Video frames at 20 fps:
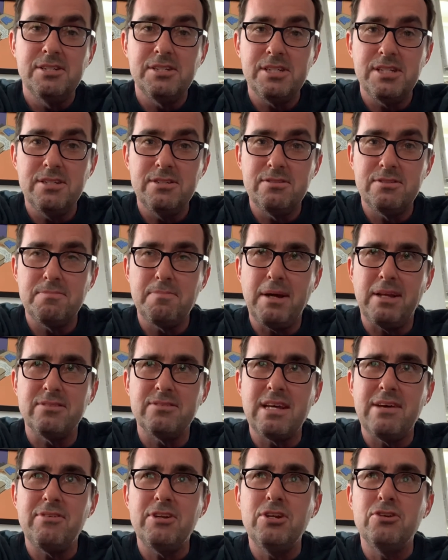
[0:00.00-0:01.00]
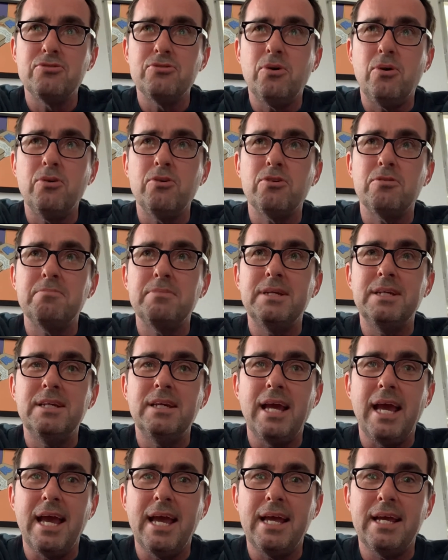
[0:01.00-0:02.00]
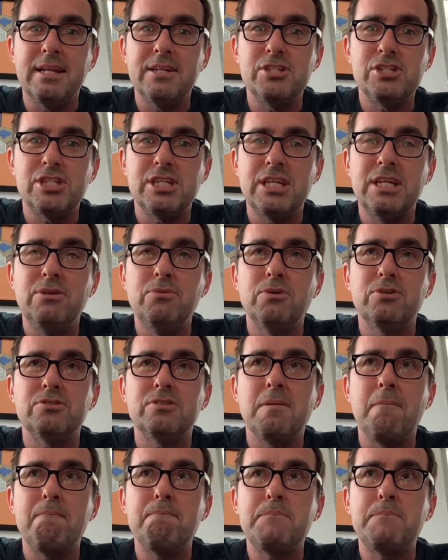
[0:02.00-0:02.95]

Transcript: She's about 7 years older than me, and she was the